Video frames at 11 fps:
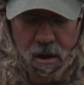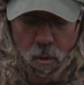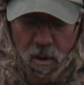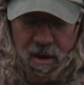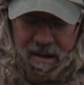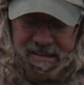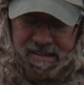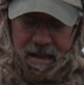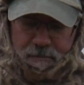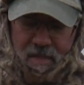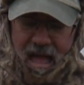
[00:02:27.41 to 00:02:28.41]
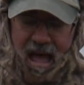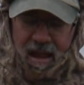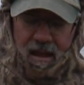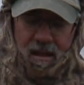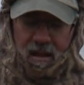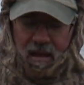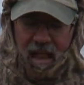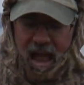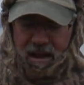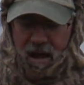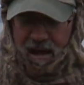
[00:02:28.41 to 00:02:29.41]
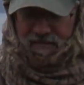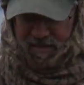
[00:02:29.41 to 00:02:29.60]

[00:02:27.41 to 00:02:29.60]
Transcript: we're going to slip that line off